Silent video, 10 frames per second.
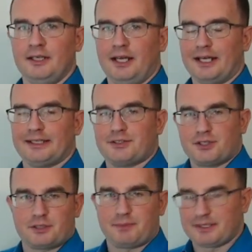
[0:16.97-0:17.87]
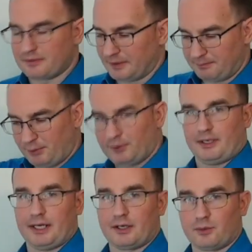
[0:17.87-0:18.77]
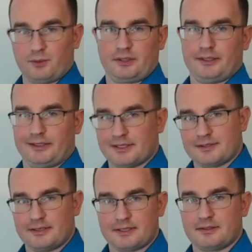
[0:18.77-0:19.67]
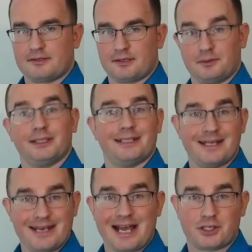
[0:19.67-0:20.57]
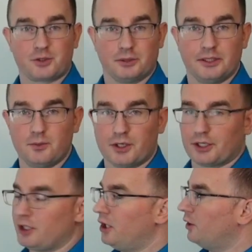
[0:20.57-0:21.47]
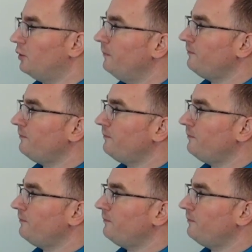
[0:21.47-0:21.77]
and that's just basically putting air where it doesn't necessarily naturally want to go,